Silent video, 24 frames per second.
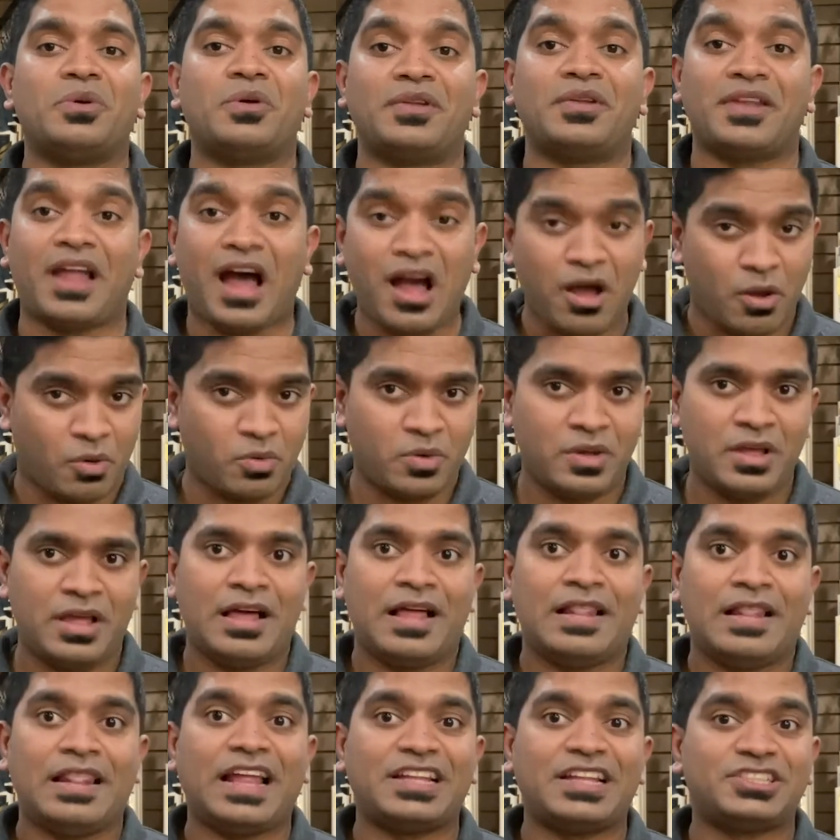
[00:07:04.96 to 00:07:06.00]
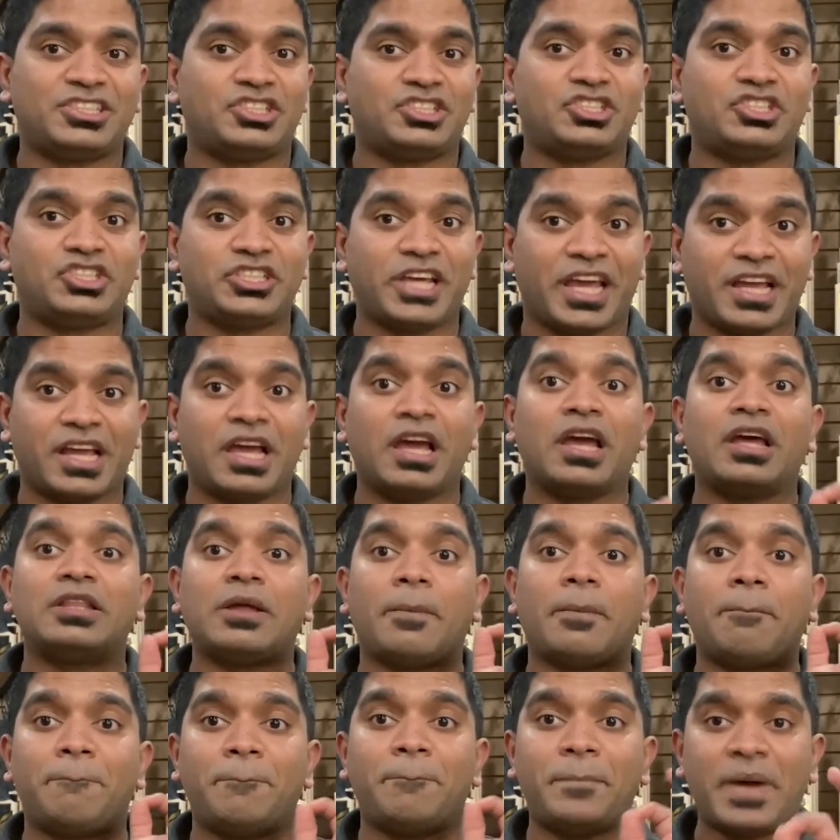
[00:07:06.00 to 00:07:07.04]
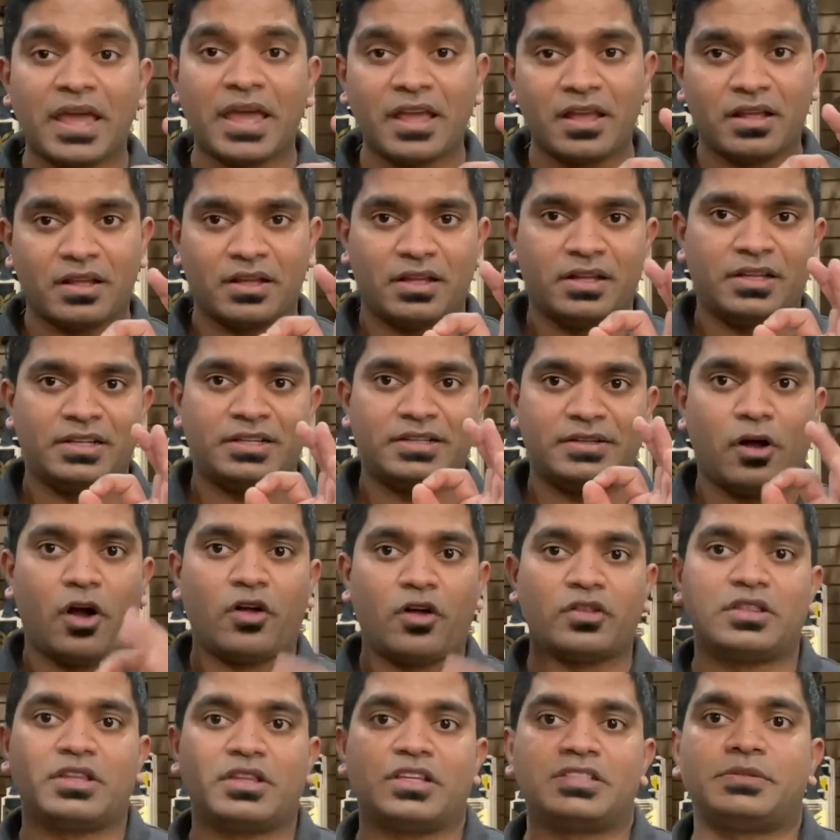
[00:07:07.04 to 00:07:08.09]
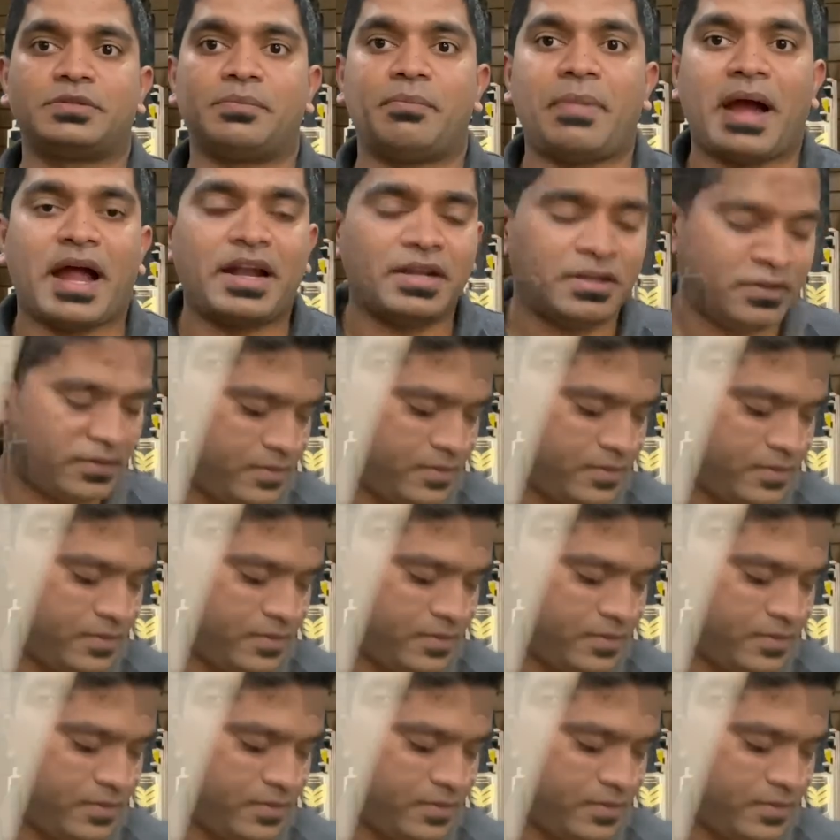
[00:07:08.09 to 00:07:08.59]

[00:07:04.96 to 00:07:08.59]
now let's check the ping on this bat.